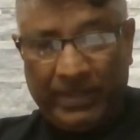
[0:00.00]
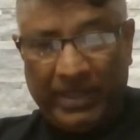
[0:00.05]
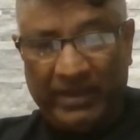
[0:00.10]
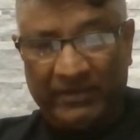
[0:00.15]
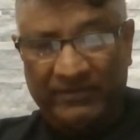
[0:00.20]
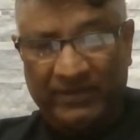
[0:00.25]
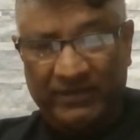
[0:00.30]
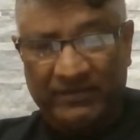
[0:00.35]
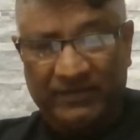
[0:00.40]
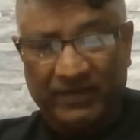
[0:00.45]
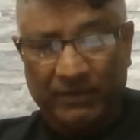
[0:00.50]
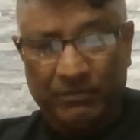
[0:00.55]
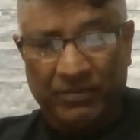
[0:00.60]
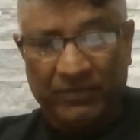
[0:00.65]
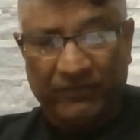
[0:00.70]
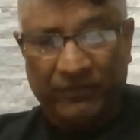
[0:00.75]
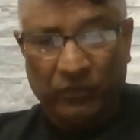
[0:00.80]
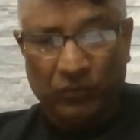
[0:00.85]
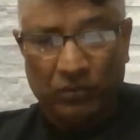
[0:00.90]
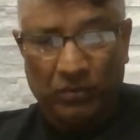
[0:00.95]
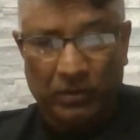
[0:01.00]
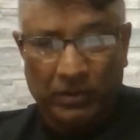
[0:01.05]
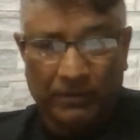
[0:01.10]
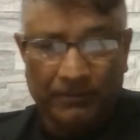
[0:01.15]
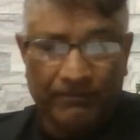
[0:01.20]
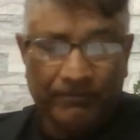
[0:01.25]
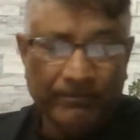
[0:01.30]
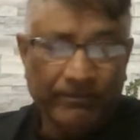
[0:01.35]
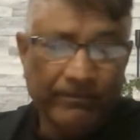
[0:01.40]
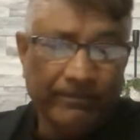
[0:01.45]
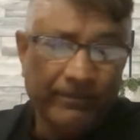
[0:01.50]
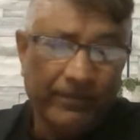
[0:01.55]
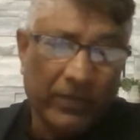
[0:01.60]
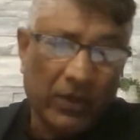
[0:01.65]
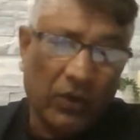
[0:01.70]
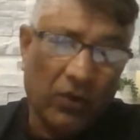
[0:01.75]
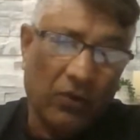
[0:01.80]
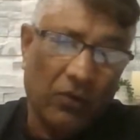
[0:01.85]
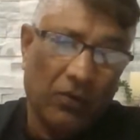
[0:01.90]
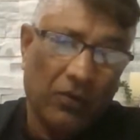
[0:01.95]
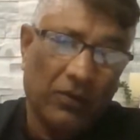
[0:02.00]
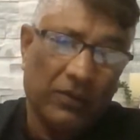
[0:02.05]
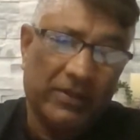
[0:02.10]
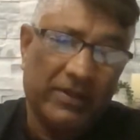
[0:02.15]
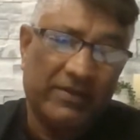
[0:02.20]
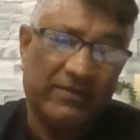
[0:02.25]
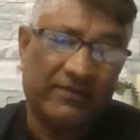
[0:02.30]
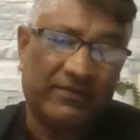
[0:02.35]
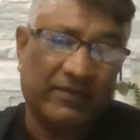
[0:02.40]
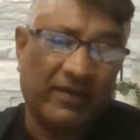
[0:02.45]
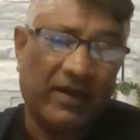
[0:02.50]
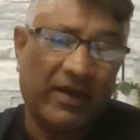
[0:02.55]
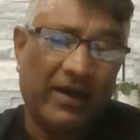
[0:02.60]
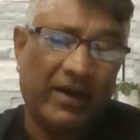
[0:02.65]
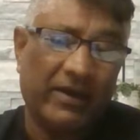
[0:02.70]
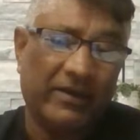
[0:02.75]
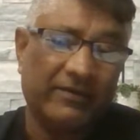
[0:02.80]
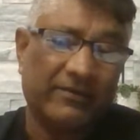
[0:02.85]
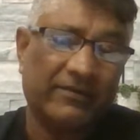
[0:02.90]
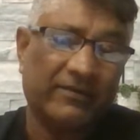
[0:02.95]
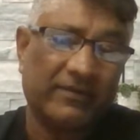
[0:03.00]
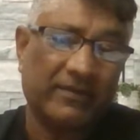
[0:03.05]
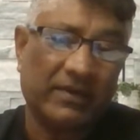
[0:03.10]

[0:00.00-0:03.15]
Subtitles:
As I said before, all these guys